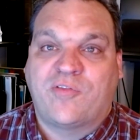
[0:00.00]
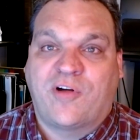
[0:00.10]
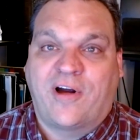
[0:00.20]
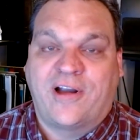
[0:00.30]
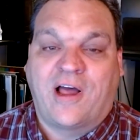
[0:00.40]
for
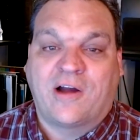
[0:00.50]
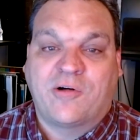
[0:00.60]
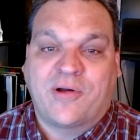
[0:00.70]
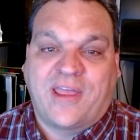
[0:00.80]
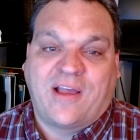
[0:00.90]
our
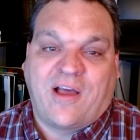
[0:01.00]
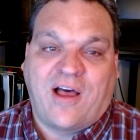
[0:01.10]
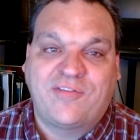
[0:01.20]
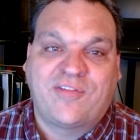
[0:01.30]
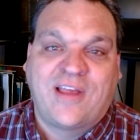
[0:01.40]
inaugural
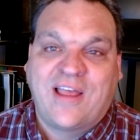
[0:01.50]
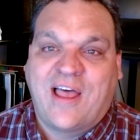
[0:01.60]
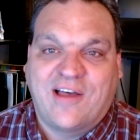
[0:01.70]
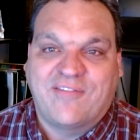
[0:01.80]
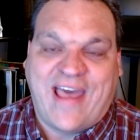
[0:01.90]
kickoff
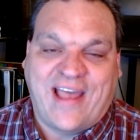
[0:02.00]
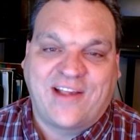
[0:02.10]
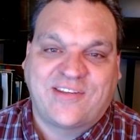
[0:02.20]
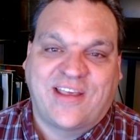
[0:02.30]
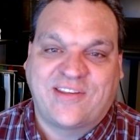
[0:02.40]
of
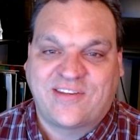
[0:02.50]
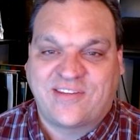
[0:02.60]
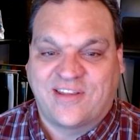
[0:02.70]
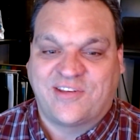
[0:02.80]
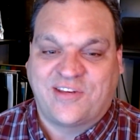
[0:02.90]
Access
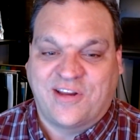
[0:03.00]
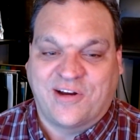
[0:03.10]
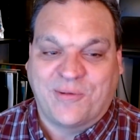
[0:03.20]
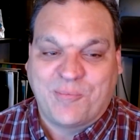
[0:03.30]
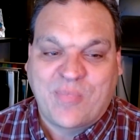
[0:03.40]
this year.